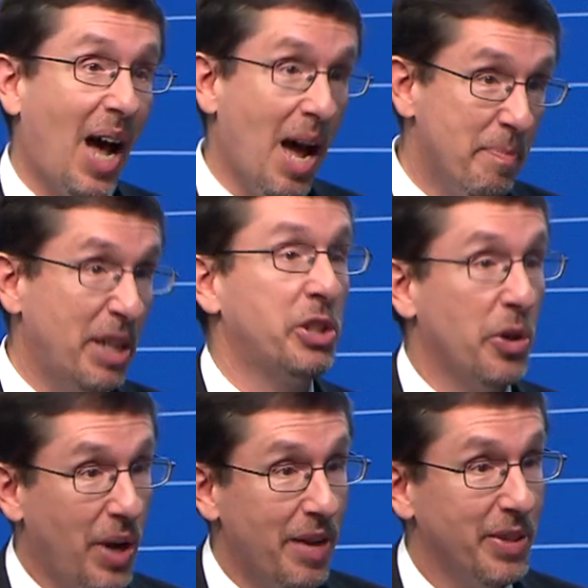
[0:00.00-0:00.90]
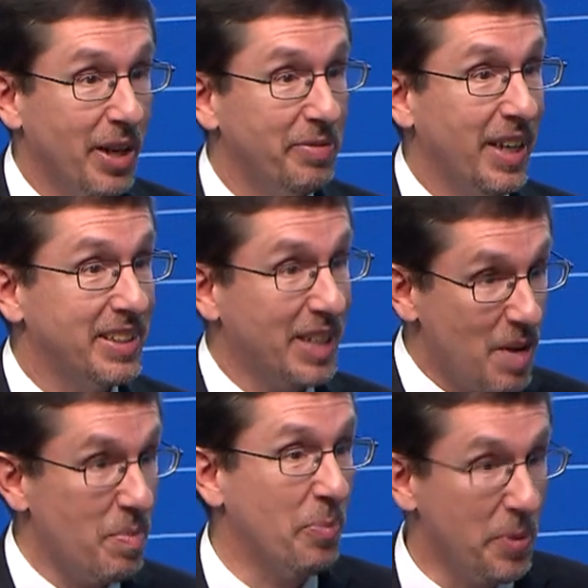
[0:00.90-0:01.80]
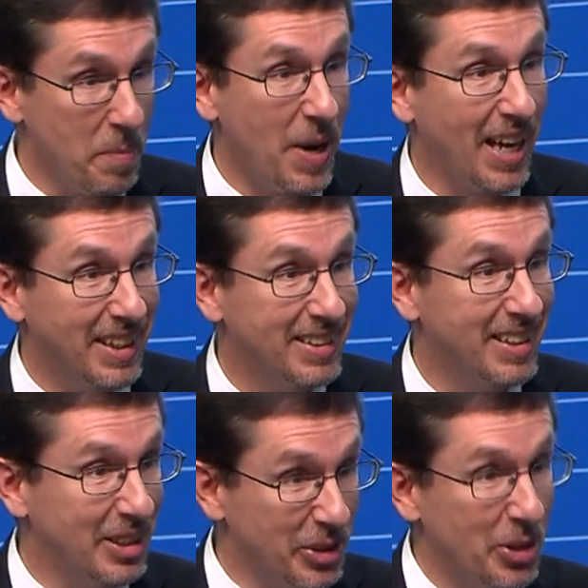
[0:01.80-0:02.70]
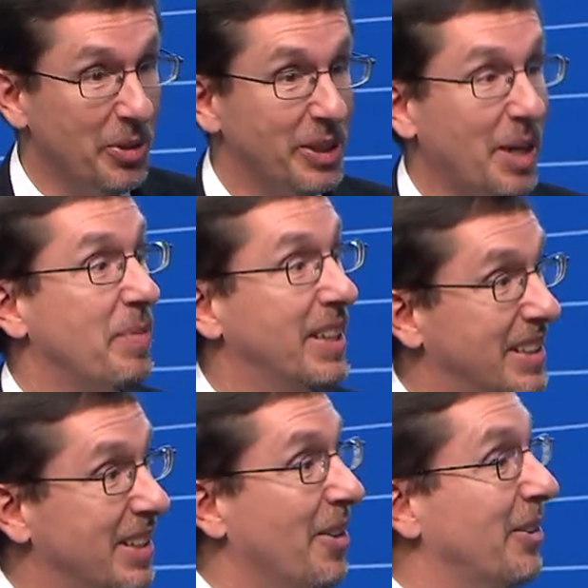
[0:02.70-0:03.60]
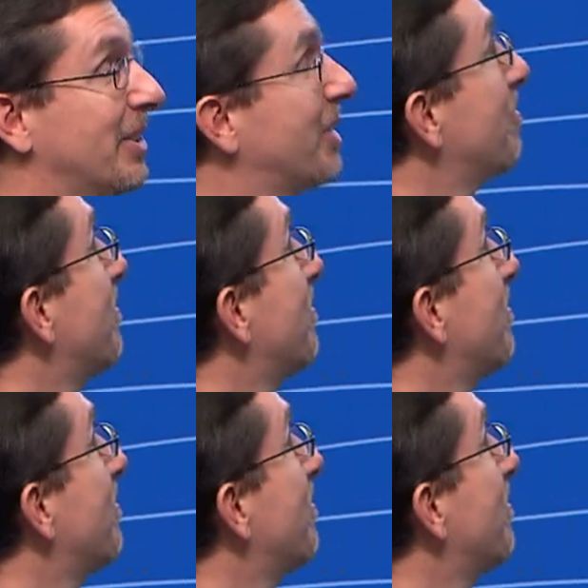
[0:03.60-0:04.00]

I bet you don't have enough yet to keep up with the banks and the insurance companies and the others.